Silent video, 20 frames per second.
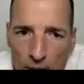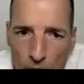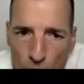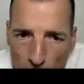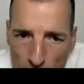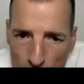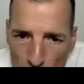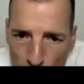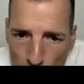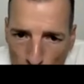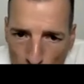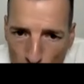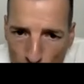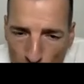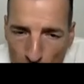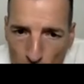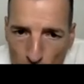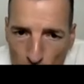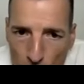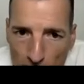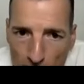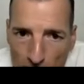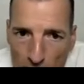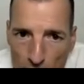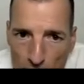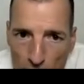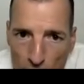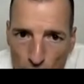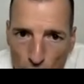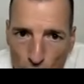trend following
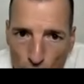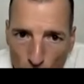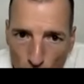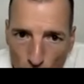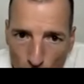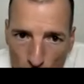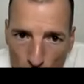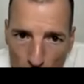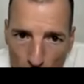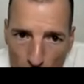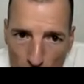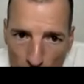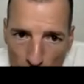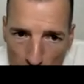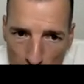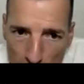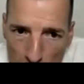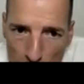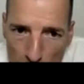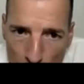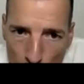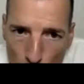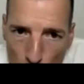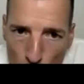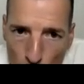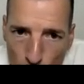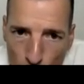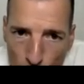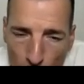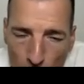strategies caught this
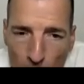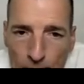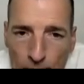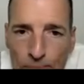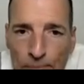move,